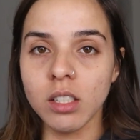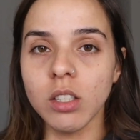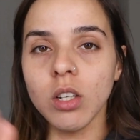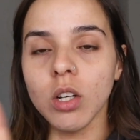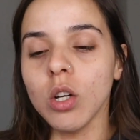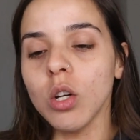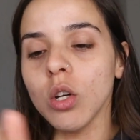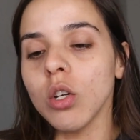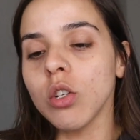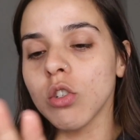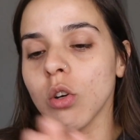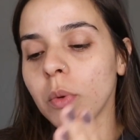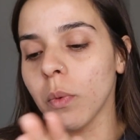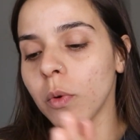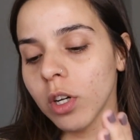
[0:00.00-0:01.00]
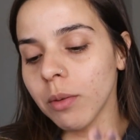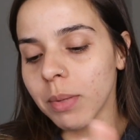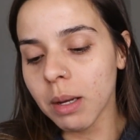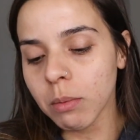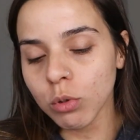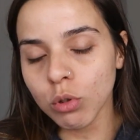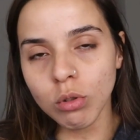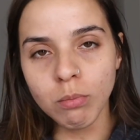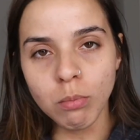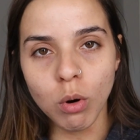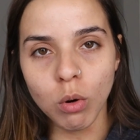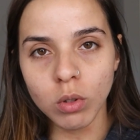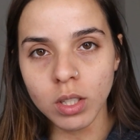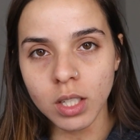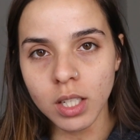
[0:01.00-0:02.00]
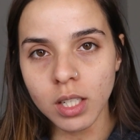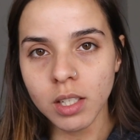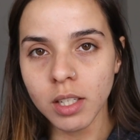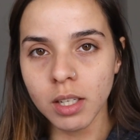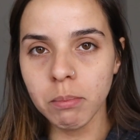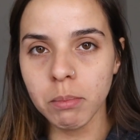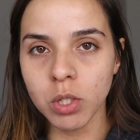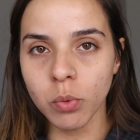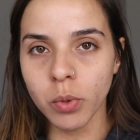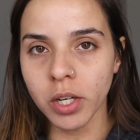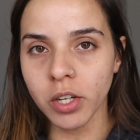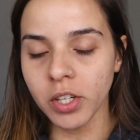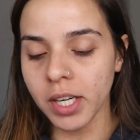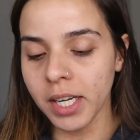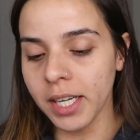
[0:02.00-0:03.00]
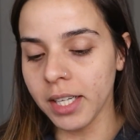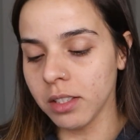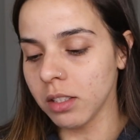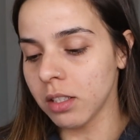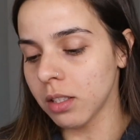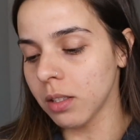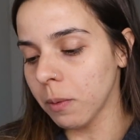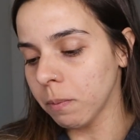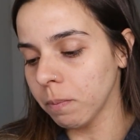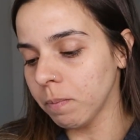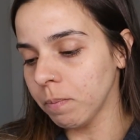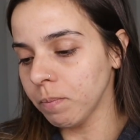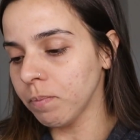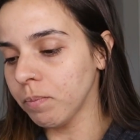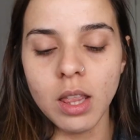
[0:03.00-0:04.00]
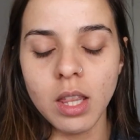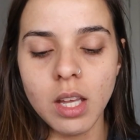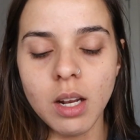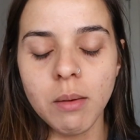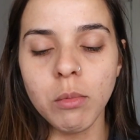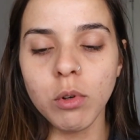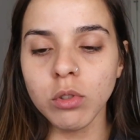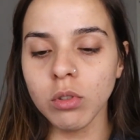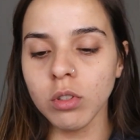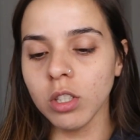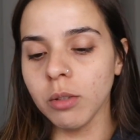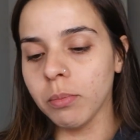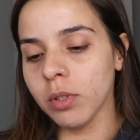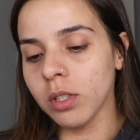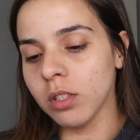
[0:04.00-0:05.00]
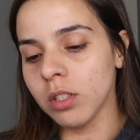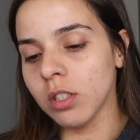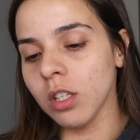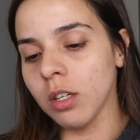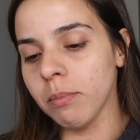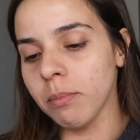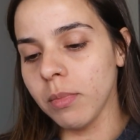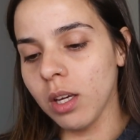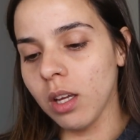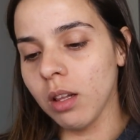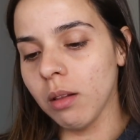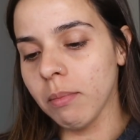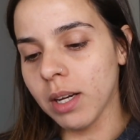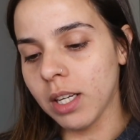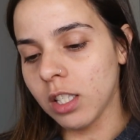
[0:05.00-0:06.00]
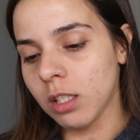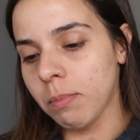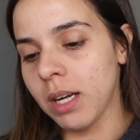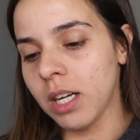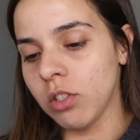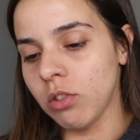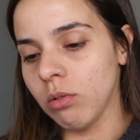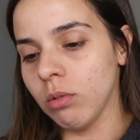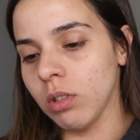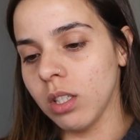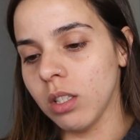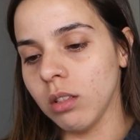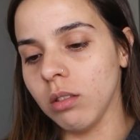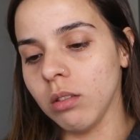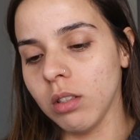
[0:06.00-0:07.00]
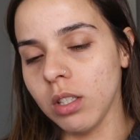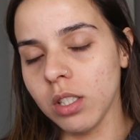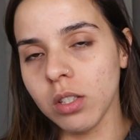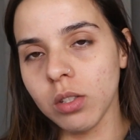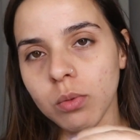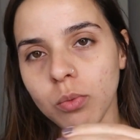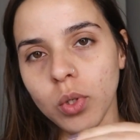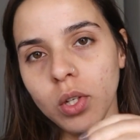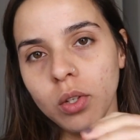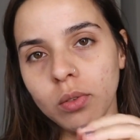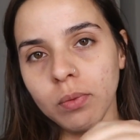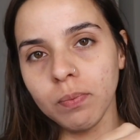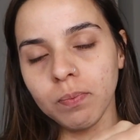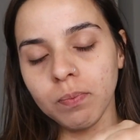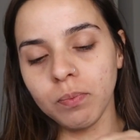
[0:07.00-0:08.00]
So we want to be able to mold it in between our hands. And then I'm also gonna put some in my spatula as well.